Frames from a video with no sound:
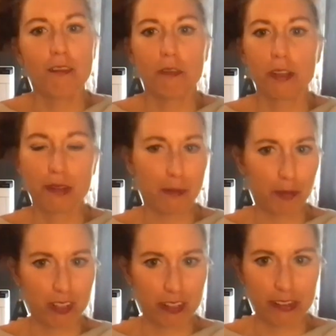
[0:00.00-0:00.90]
what we've been up
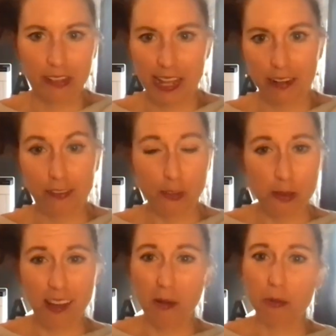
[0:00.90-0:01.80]
to at Collider to
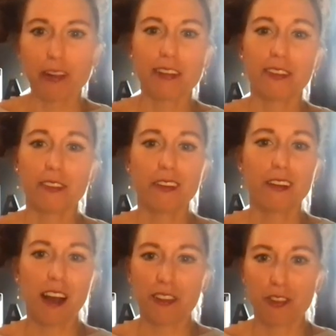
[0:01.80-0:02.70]
help Rochester
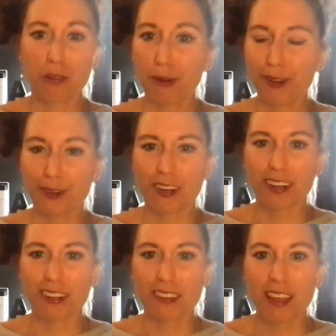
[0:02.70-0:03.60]

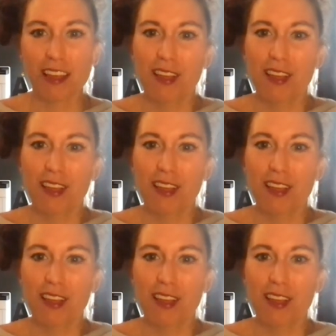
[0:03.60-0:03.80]
entrepreneurs.